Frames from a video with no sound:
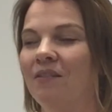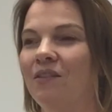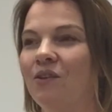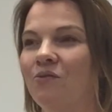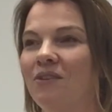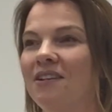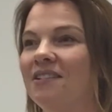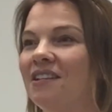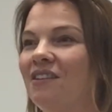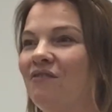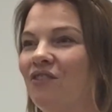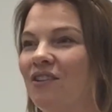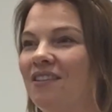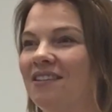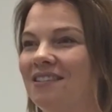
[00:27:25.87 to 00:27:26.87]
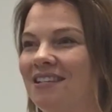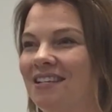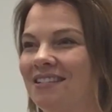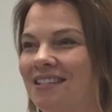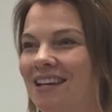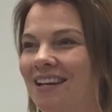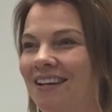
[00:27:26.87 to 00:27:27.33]
The reason for the
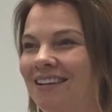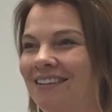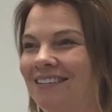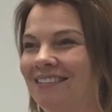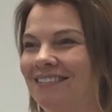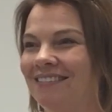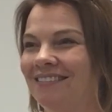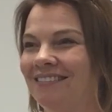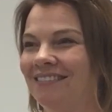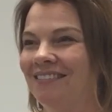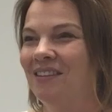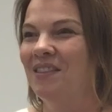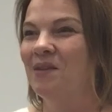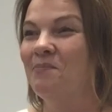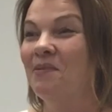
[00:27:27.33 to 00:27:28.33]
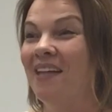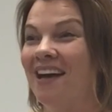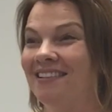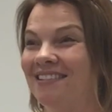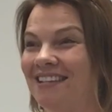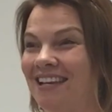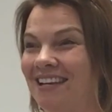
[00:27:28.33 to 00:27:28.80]
season. The
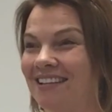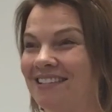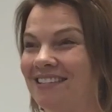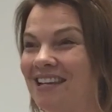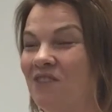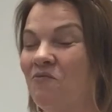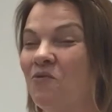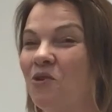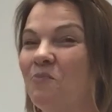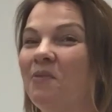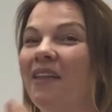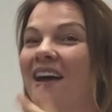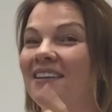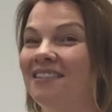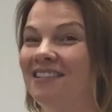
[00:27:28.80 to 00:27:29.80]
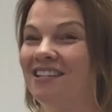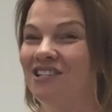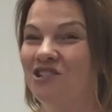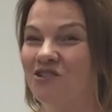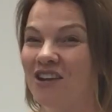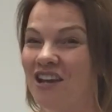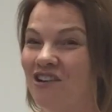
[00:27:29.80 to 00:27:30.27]
blessings, and we're blessed that
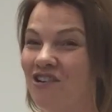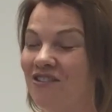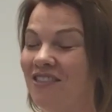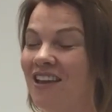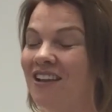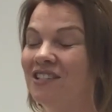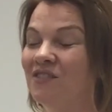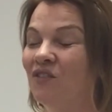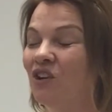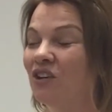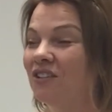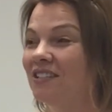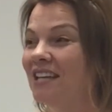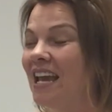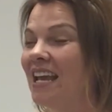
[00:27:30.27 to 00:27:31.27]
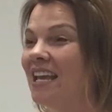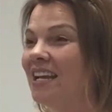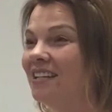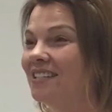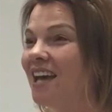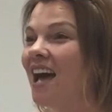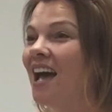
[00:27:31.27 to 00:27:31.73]
you're here. Thanks for
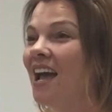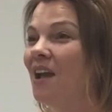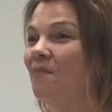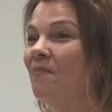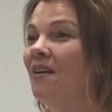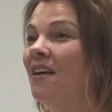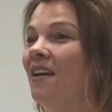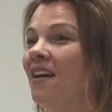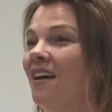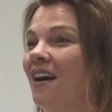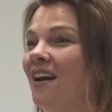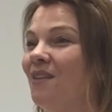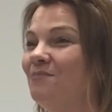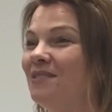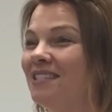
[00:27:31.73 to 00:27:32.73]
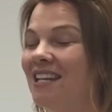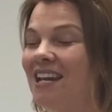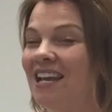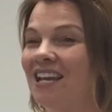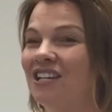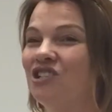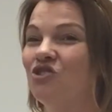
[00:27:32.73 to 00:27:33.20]
taking time,
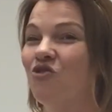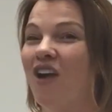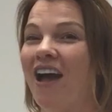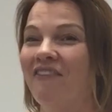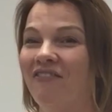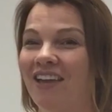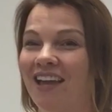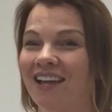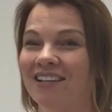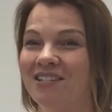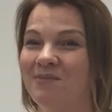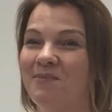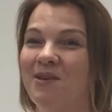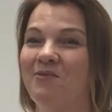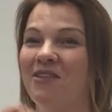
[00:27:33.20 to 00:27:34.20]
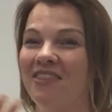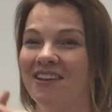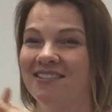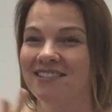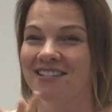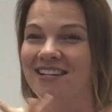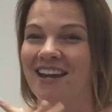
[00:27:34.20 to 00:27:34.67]
sitting in traffic to be with
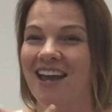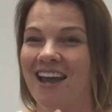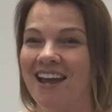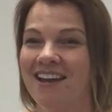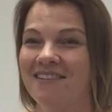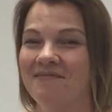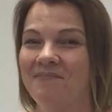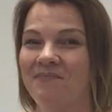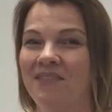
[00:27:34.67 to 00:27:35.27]
us tonight.